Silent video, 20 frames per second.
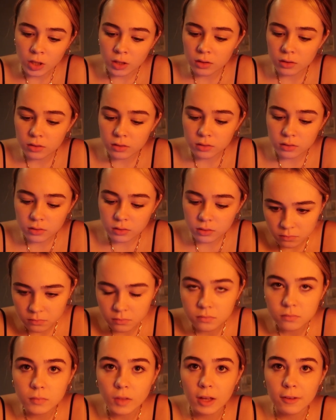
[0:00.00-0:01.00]
I
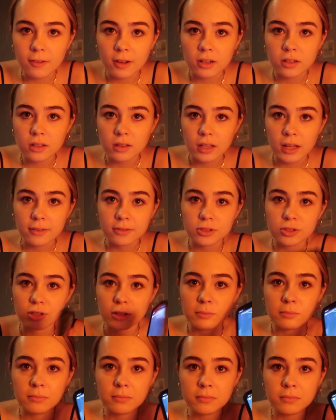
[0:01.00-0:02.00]
found a live
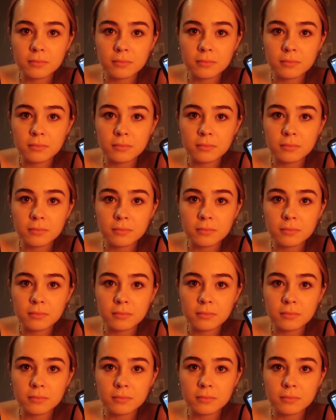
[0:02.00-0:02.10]
stream.